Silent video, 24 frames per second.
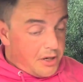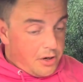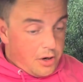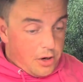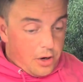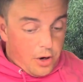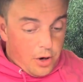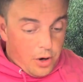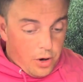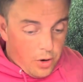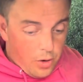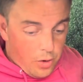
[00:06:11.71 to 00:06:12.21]

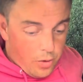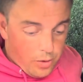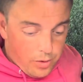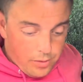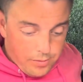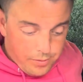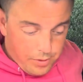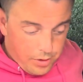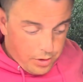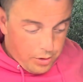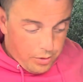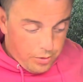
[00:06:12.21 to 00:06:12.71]
No,
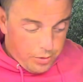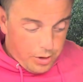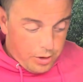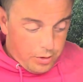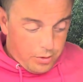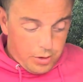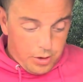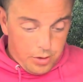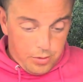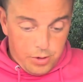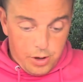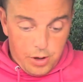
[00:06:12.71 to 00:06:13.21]
no, no,
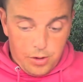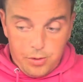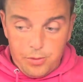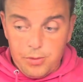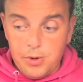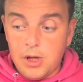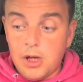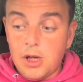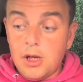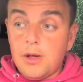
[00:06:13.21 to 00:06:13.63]
no, no.